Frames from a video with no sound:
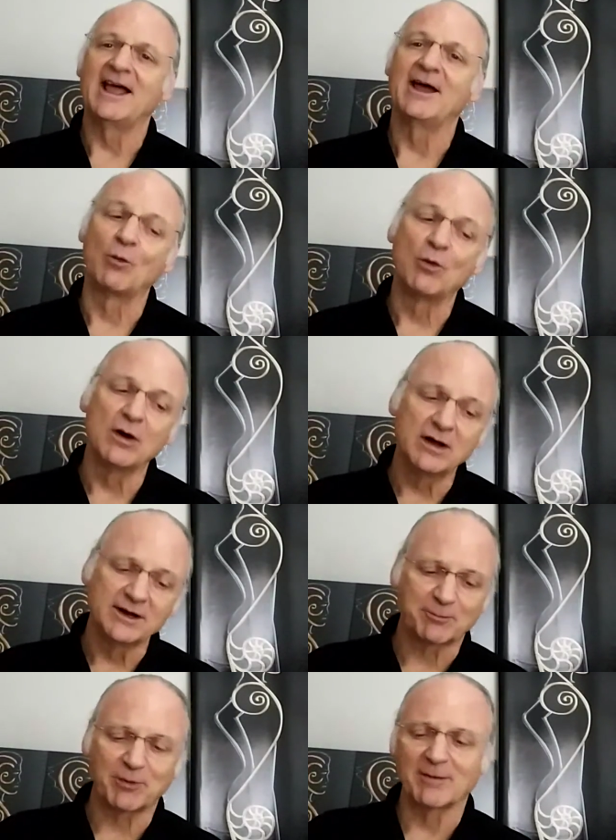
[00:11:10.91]
And one
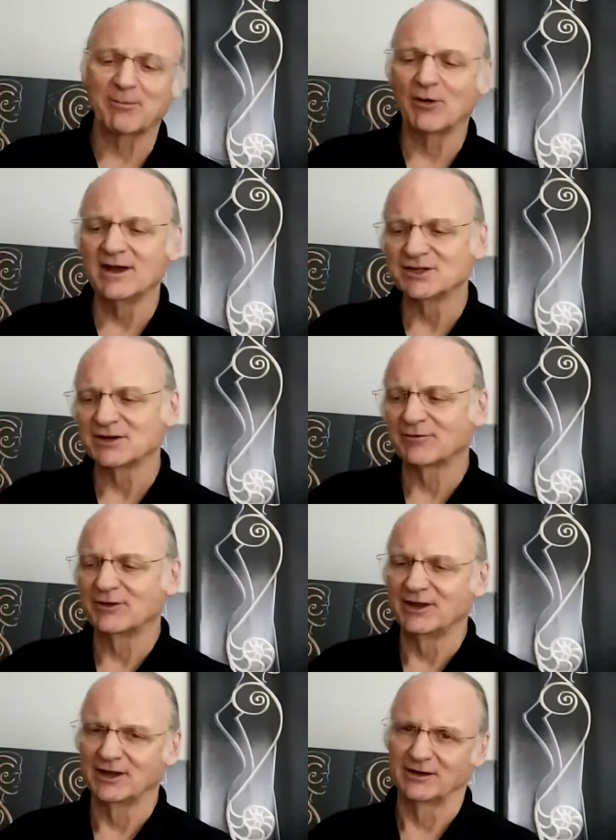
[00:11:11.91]
is preparation
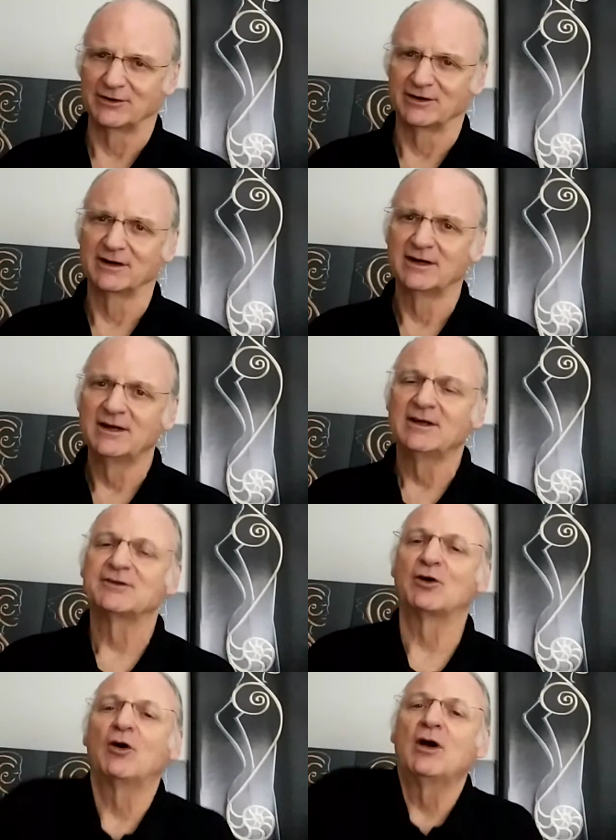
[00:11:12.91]
for the other.
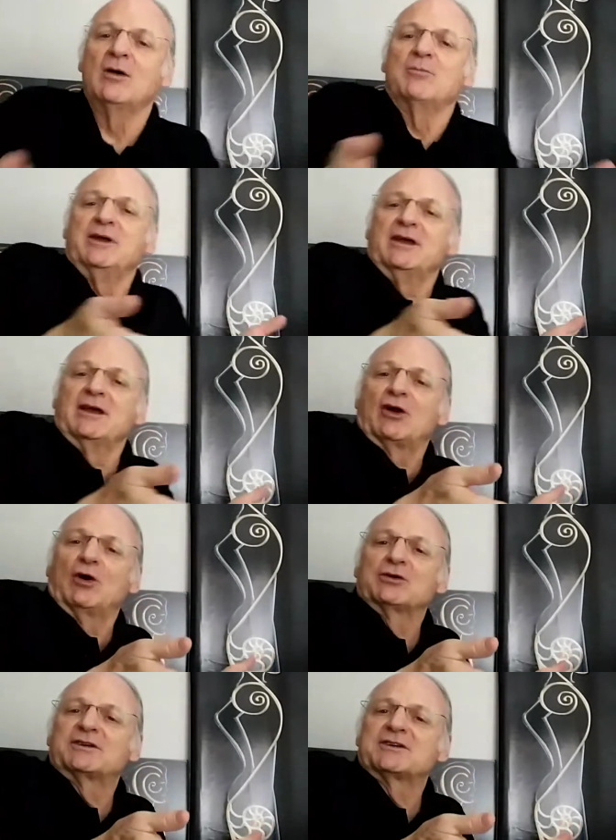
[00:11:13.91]
So being
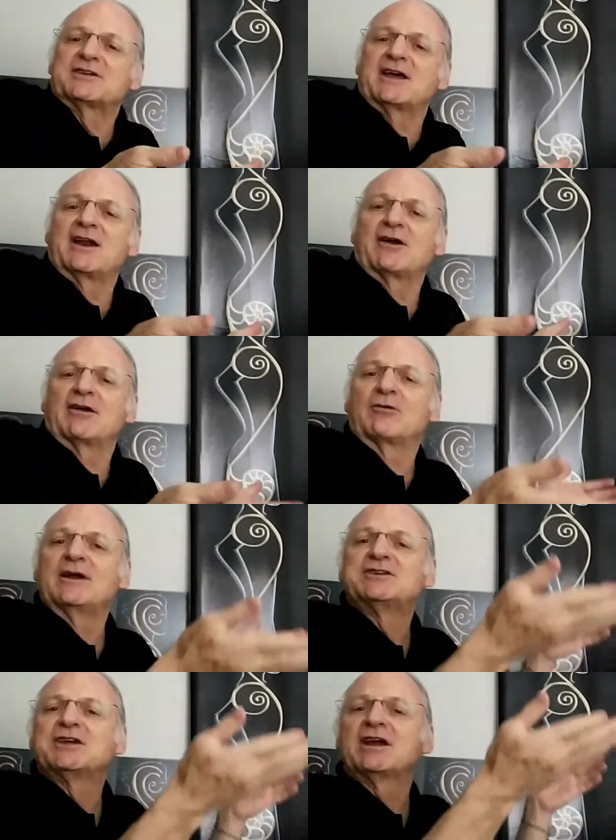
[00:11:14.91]
close to center and
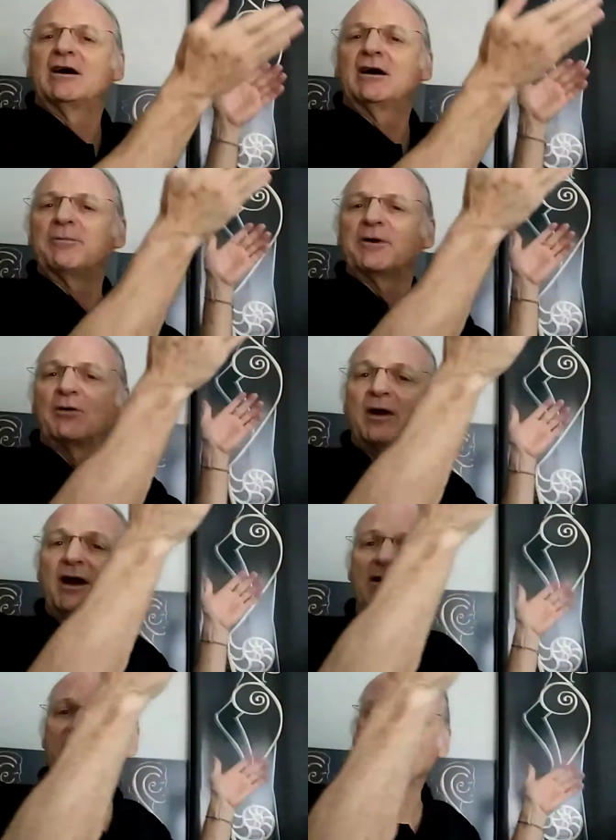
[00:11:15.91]
reaching up and
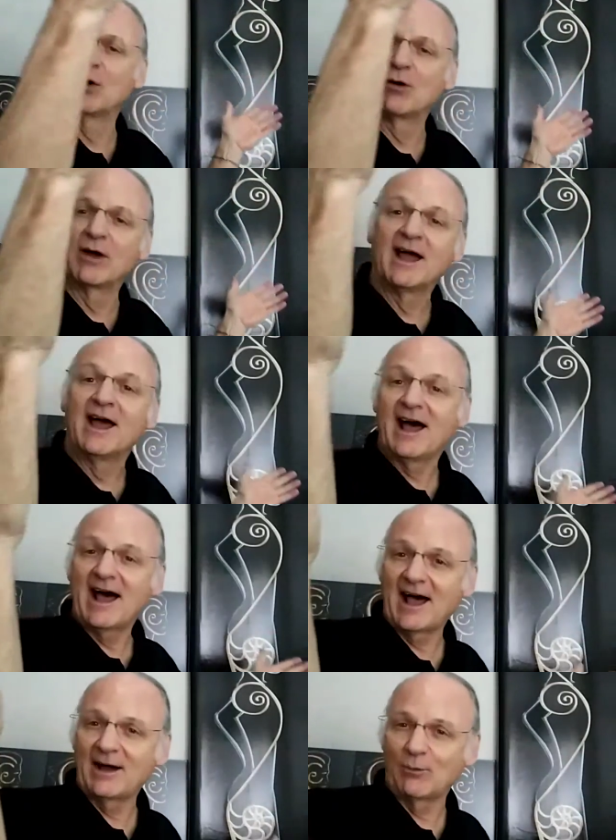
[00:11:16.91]
around and going
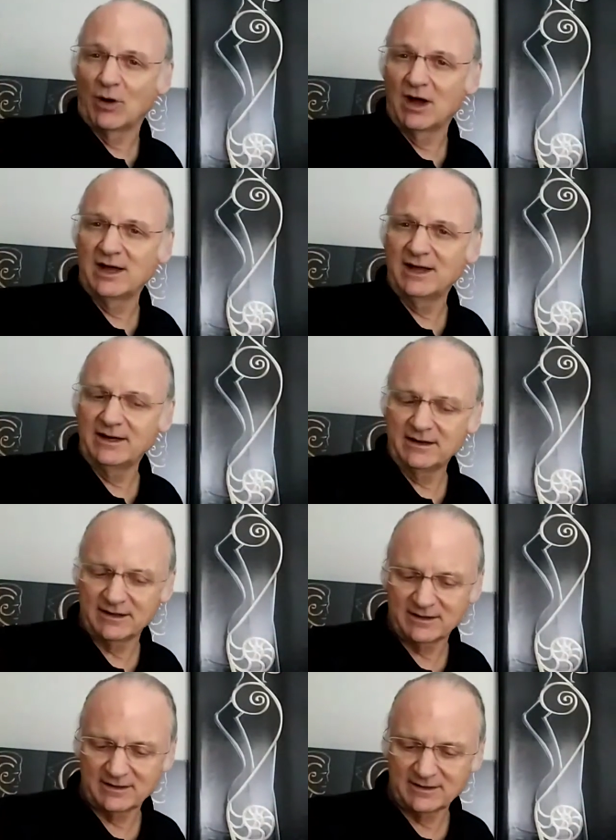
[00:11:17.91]
wide,